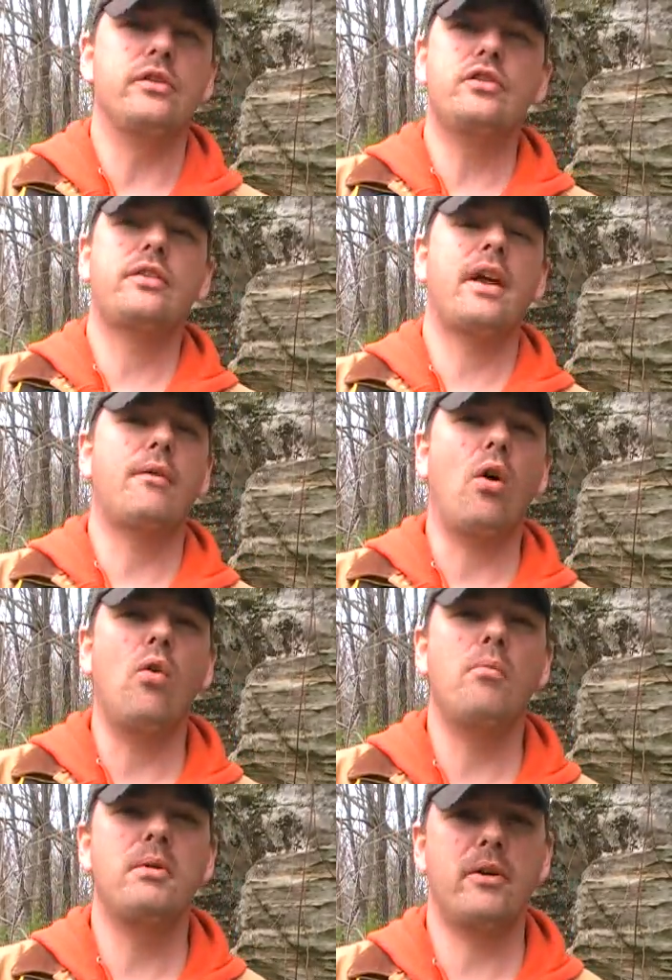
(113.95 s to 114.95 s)
You just have a
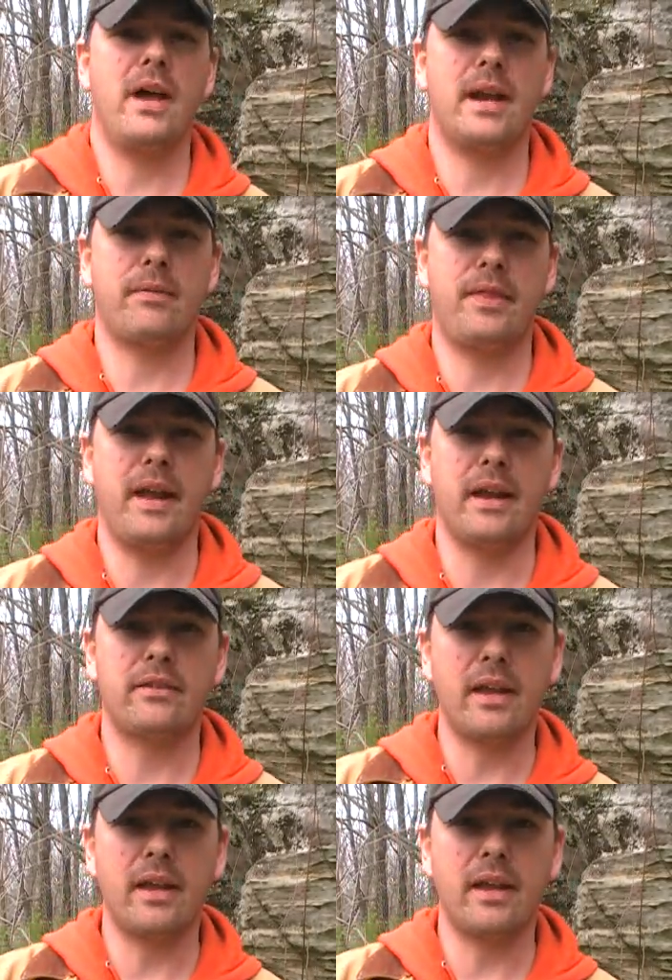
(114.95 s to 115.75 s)
whole myriad of things.